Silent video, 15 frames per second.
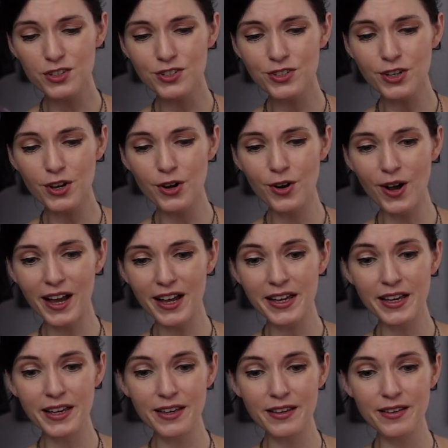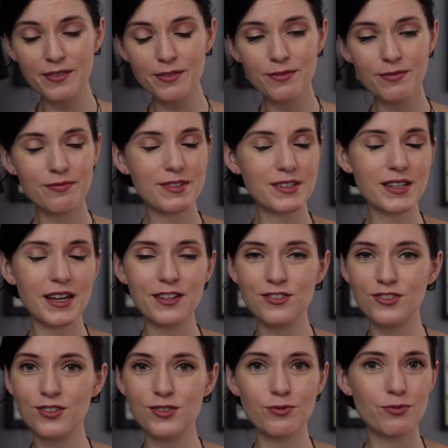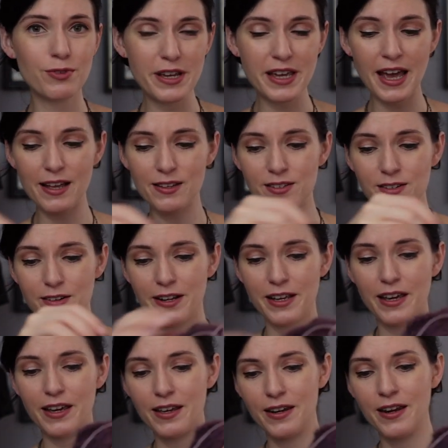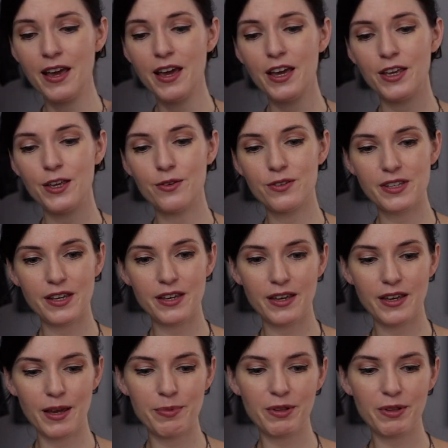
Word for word: So I decided to just recast on again using,